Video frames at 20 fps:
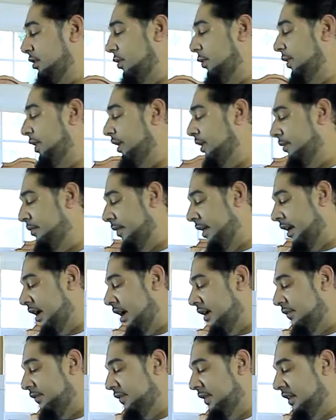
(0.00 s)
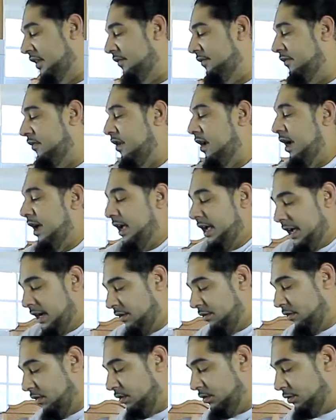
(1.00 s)
so we can make our filling for our
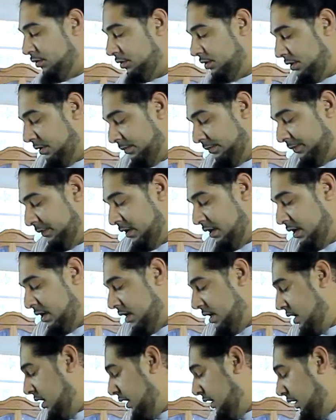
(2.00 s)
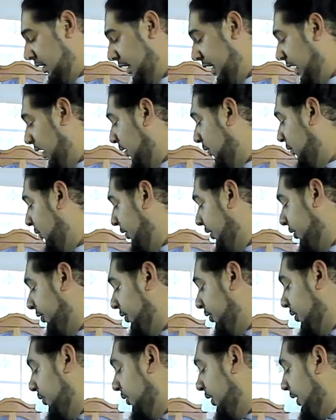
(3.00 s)
egg rolls. Now, when
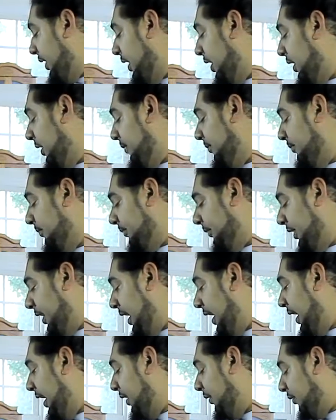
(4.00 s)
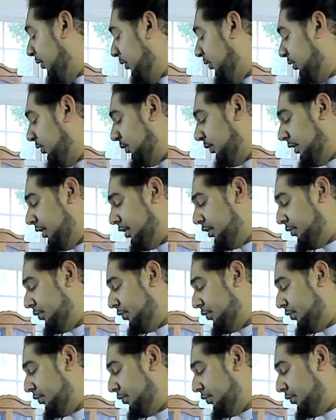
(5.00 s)
you're doing the egg rolls with the